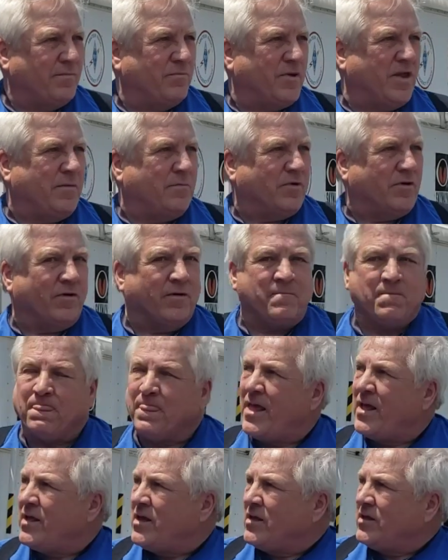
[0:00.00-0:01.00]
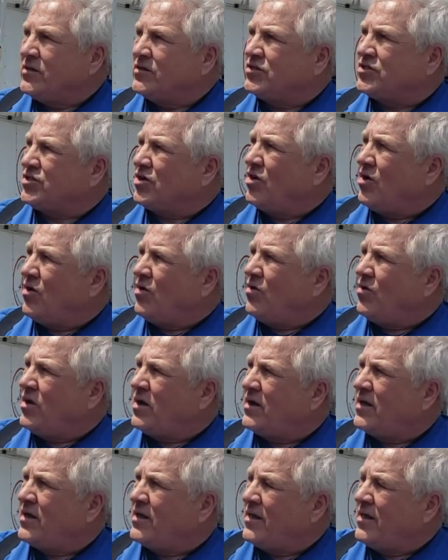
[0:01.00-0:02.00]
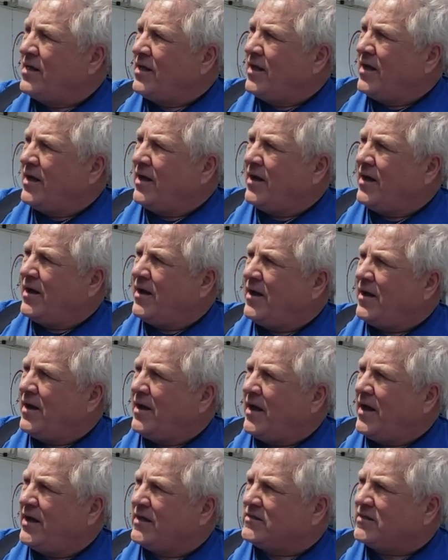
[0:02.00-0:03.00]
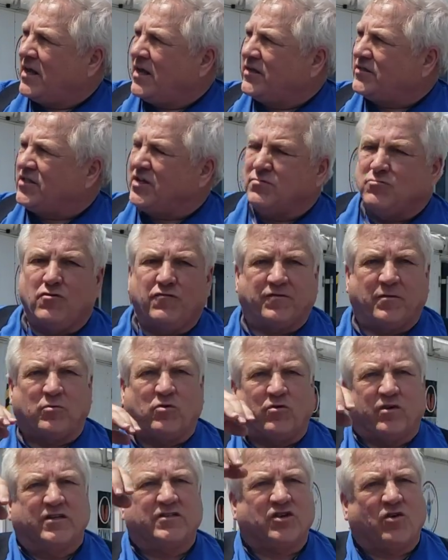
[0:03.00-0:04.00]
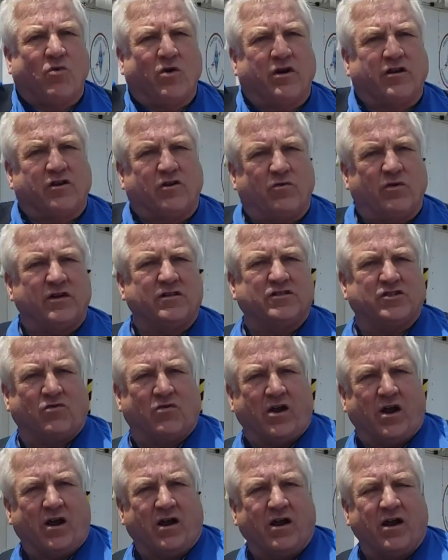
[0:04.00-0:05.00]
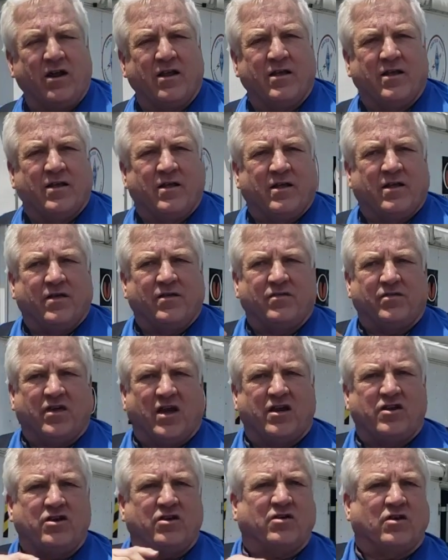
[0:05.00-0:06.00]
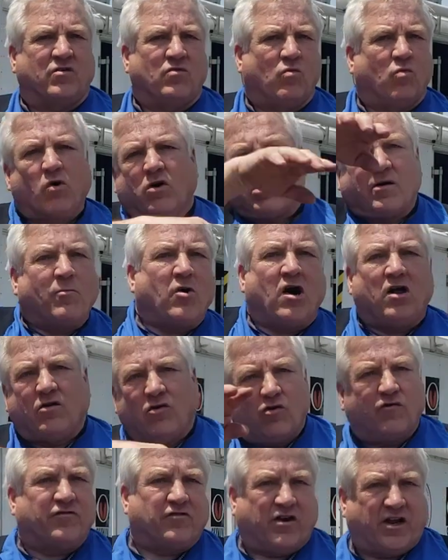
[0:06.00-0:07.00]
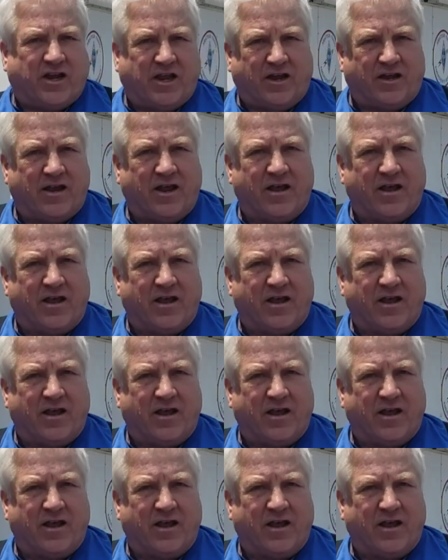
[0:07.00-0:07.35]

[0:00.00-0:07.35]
people. So as you move from grid square to grid square, then you can work them all over again.